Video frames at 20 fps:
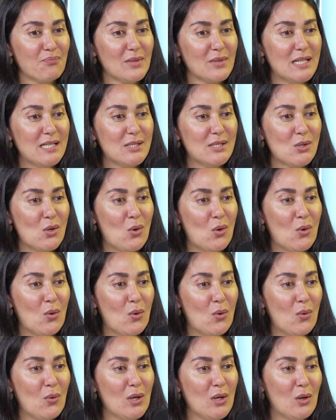
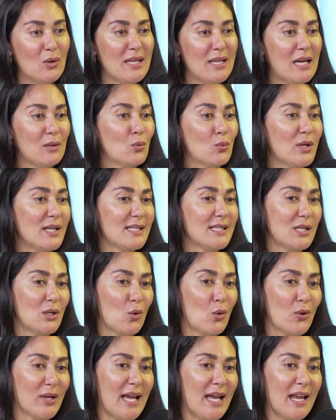So, that was an
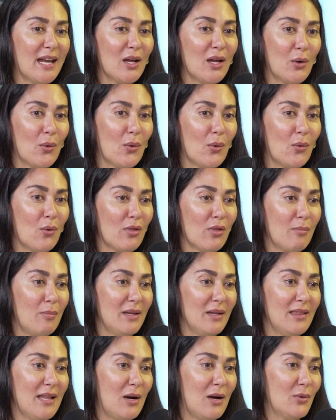organic growth. But
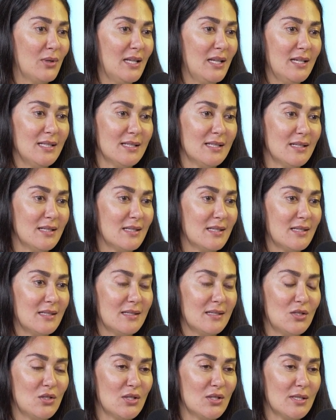nowadays, it's
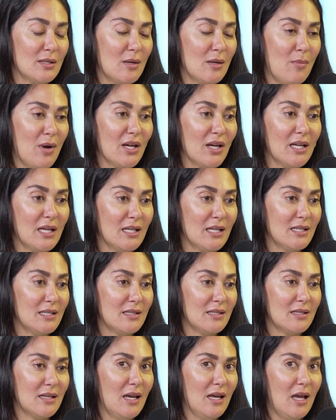just the market
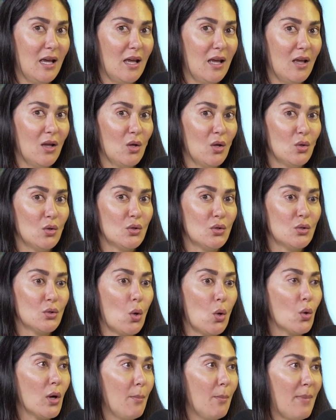is
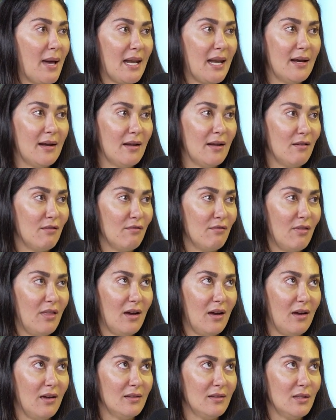so competitive
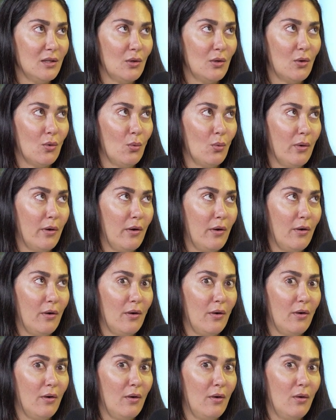that,
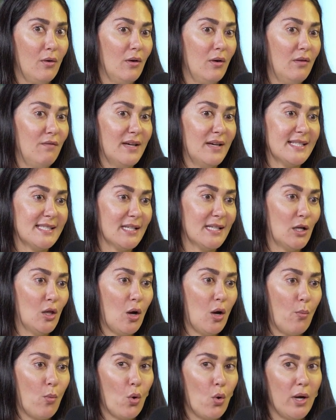we're investing a lot
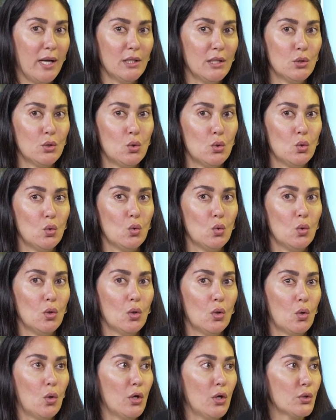more into,
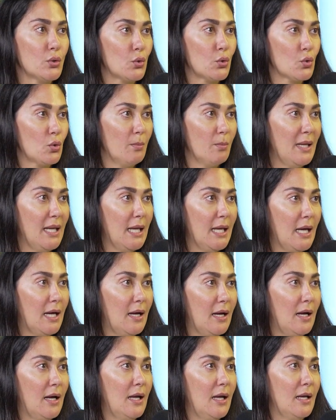our social
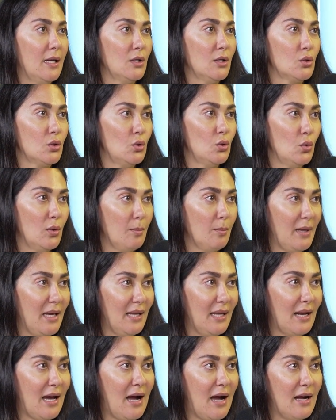media and into doing
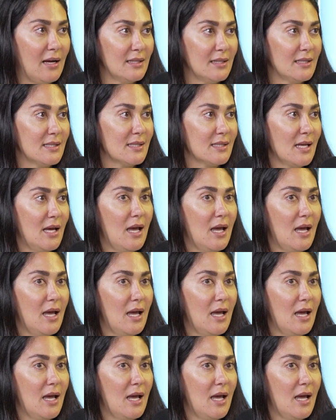paid ads.